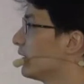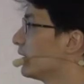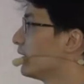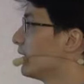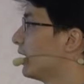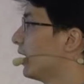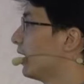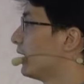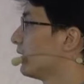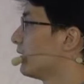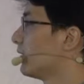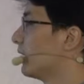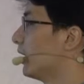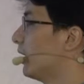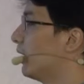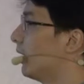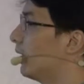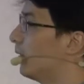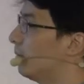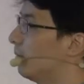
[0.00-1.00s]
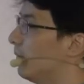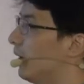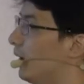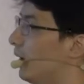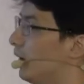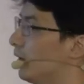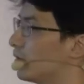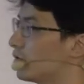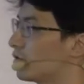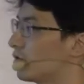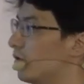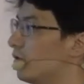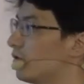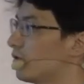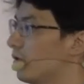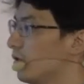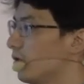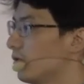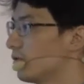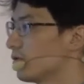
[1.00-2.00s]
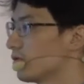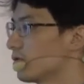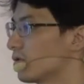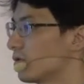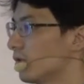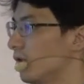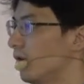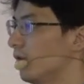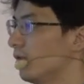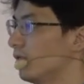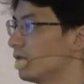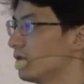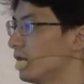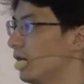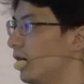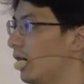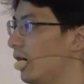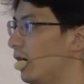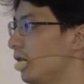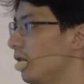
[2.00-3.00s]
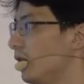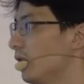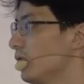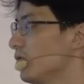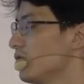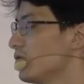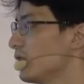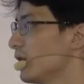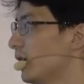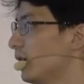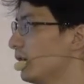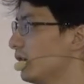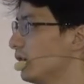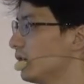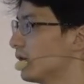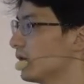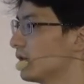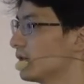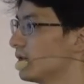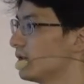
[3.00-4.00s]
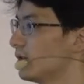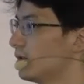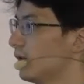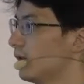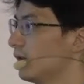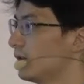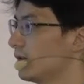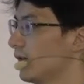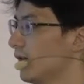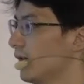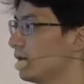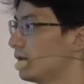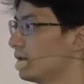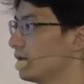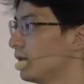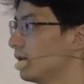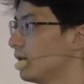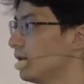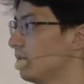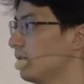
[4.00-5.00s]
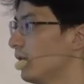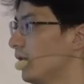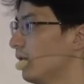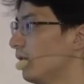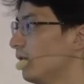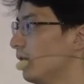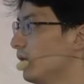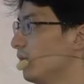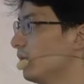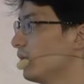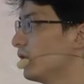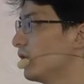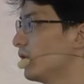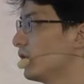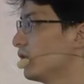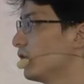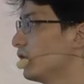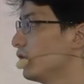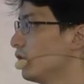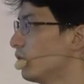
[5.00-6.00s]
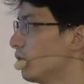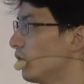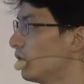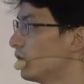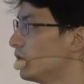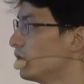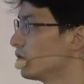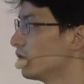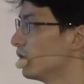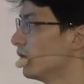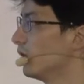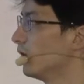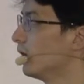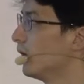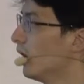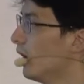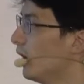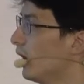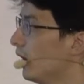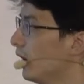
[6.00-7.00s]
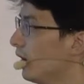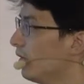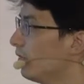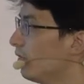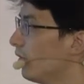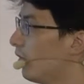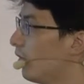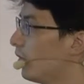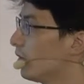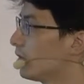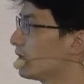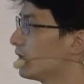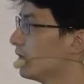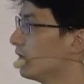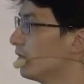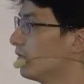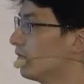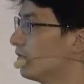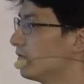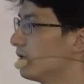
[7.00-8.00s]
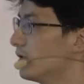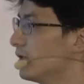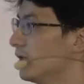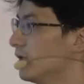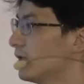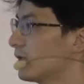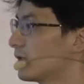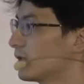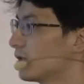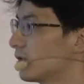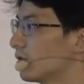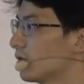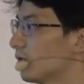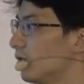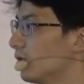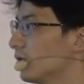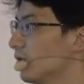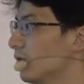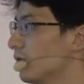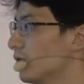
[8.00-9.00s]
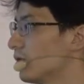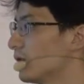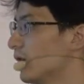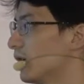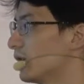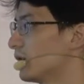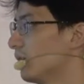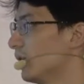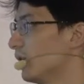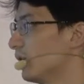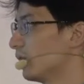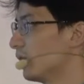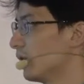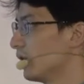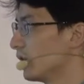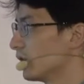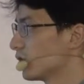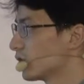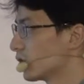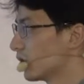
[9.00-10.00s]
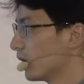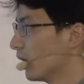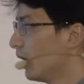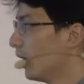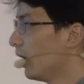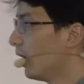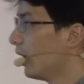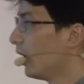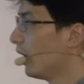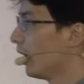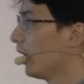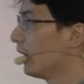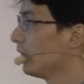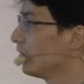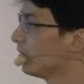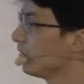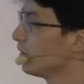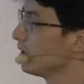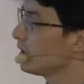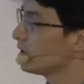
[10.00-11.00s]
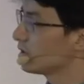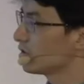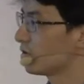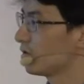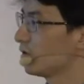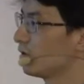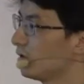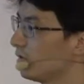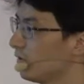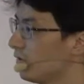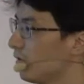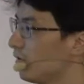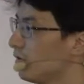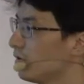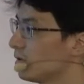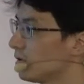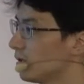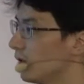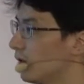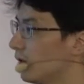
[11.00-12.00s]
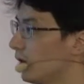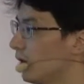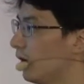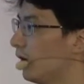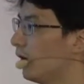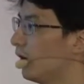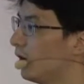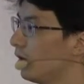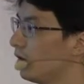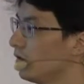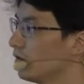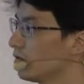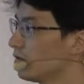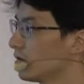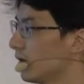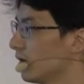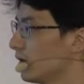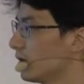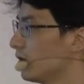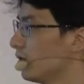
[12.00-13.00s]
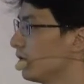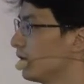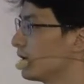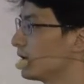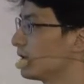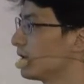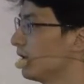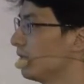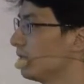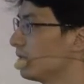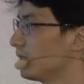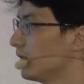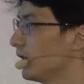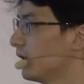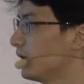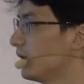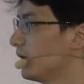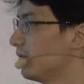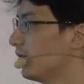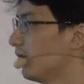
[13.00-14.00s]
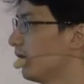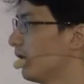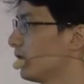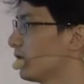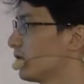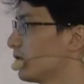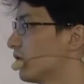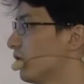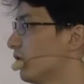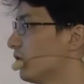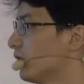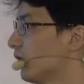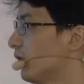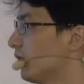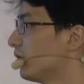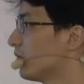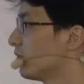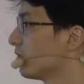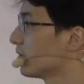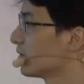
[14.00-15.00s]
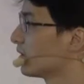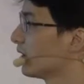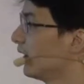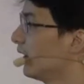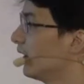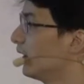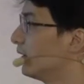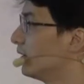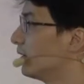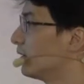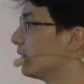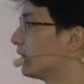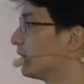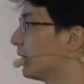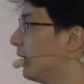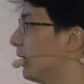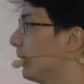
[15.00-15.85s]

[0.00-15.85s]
set the throttles of the IOs, and you can set the TBF limitation you want to enforce if these throttles has been reached. And for each different users, you can set different throttles and